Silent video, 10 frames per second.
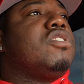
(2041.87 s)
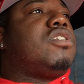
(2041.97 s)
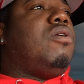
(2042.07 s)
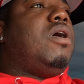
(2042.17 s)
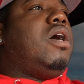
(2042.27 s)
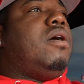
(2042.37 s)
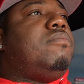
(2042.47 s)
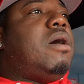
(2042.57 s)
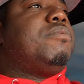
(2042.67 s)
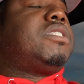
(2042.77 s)
So um,
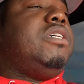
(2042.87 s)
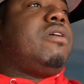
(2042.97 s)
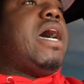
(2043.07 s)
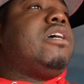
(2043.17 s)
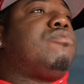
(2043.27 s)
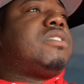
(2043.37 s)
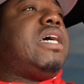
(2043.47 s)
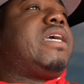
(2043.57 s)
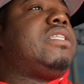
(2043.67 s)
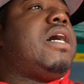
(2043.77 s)
I'm gonna see you guys once
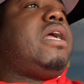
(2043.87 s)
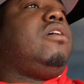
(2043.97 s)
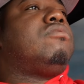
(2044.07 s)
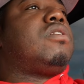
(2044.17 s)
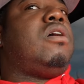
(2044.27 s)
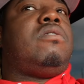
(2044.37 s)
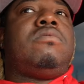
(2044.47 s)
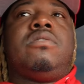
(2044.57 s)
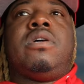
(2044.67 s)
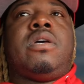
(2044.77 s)
I get the audios
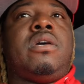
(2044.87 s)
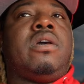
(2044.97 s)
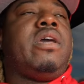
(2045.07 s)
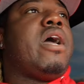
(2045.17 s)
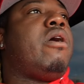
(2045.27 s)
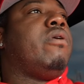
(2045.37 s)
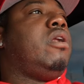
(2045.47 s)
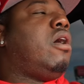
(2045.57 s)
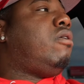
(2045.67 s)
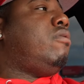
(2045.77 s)
on, and y'all
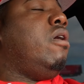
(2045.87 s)
already know.